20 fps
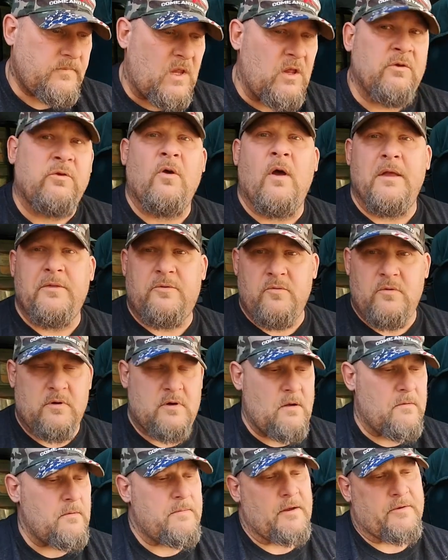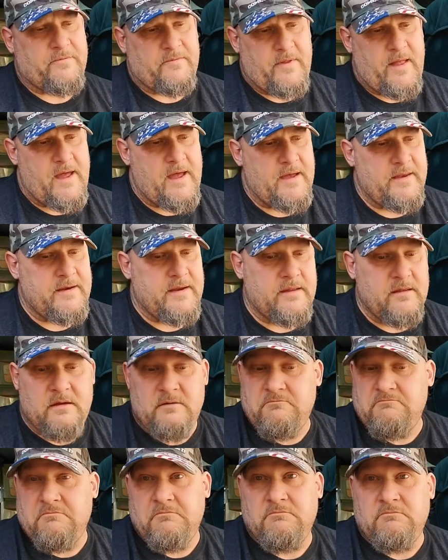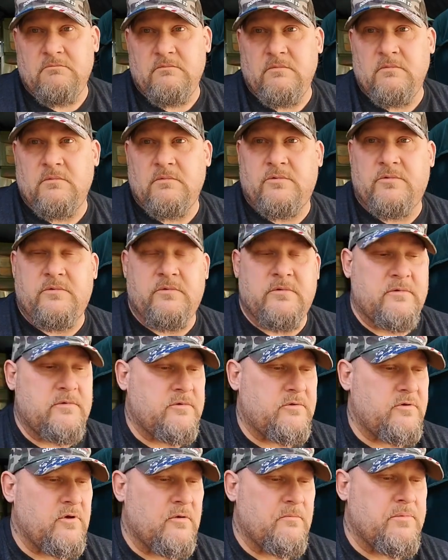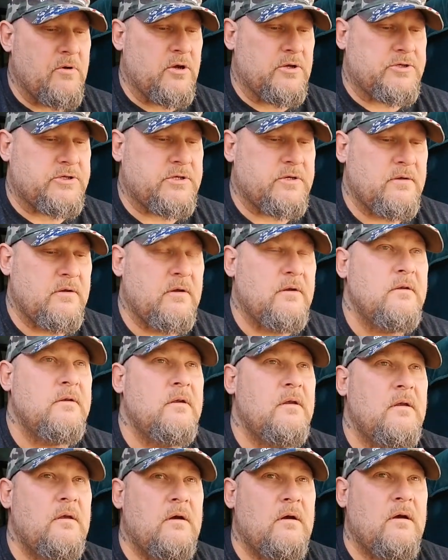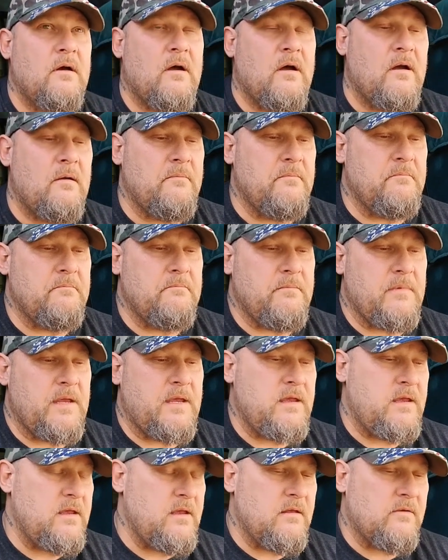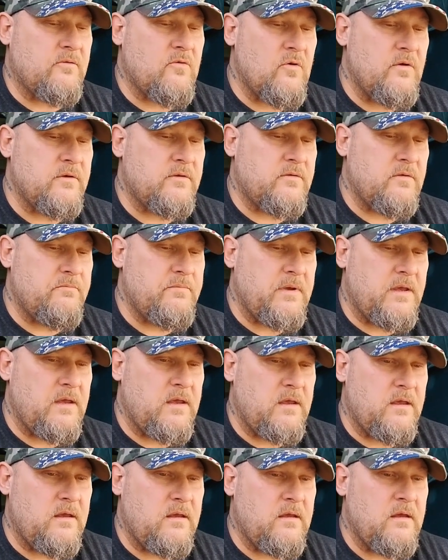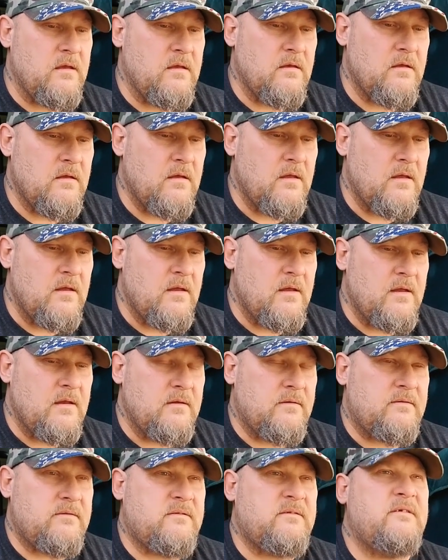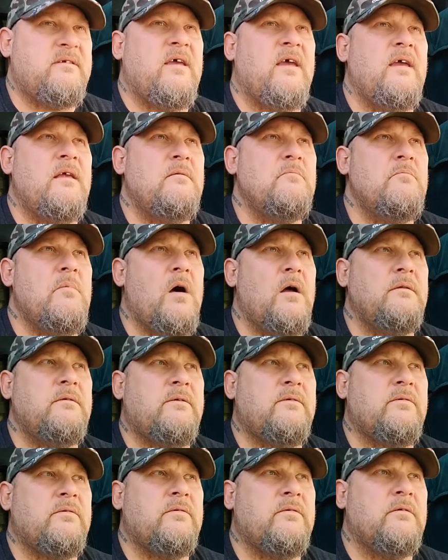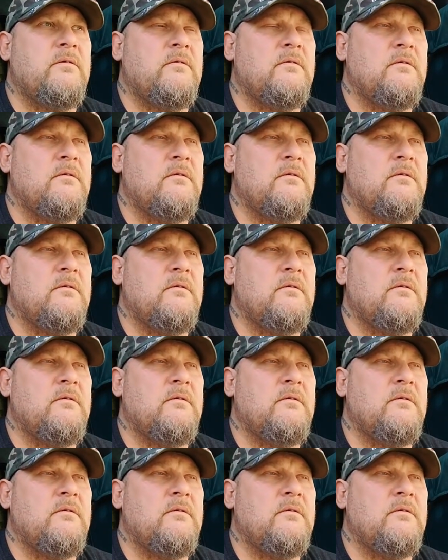so I threw a couple bucks for that and then took Butch. He is going to be 10 months.